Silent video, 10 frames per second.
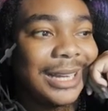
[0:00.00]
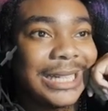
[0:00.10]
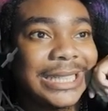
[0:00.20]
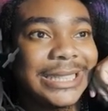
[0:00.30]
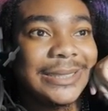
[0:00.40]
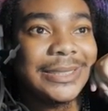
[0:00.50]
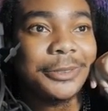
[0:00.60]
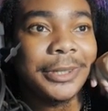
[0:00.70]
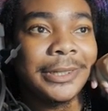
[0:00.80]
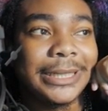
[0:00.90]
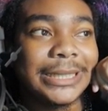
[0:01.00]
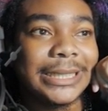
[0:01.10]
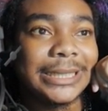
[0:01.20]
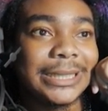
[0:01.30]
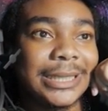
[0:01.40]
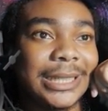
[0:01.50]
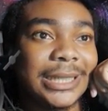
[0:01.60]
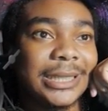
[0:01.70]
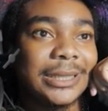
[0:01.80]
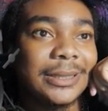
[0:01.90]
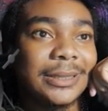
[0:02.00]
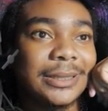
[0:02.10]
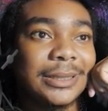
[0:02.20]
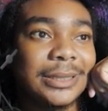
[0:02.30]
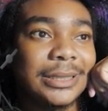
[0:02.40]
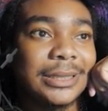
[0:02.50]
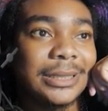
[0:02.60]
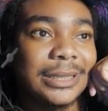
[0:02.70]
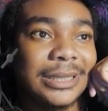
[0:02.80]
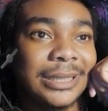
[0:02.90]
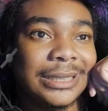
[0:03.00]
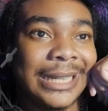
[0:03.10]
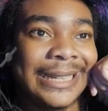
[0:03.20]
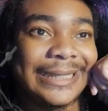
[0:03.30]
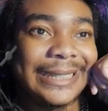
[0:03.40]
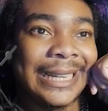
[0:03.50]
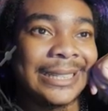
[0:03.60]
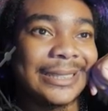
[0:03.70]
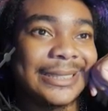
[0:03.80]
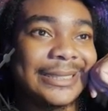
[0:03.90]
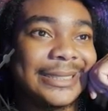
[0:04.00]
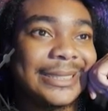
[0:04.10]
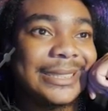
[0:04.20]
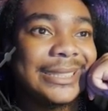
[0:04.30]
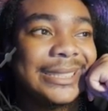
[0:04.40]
I gotta give Square Enix, like, an A at least.